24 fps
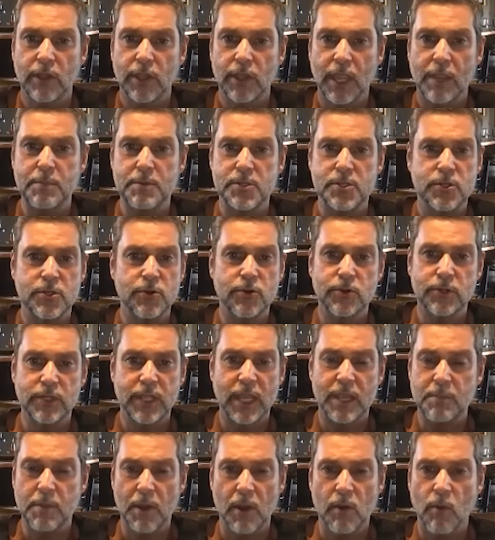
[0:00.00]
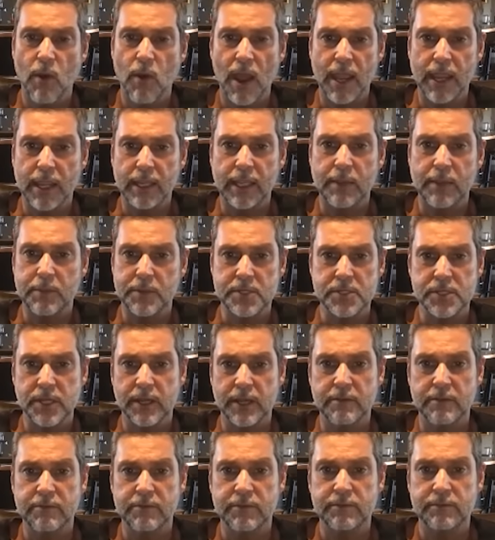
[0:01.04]
keep it stored, keep it away, keep it
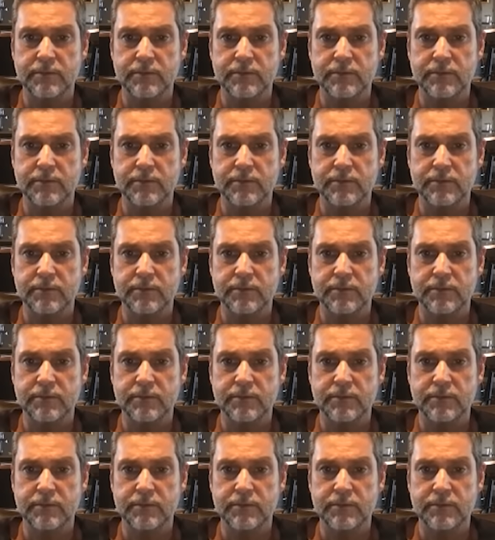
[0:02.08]
safe.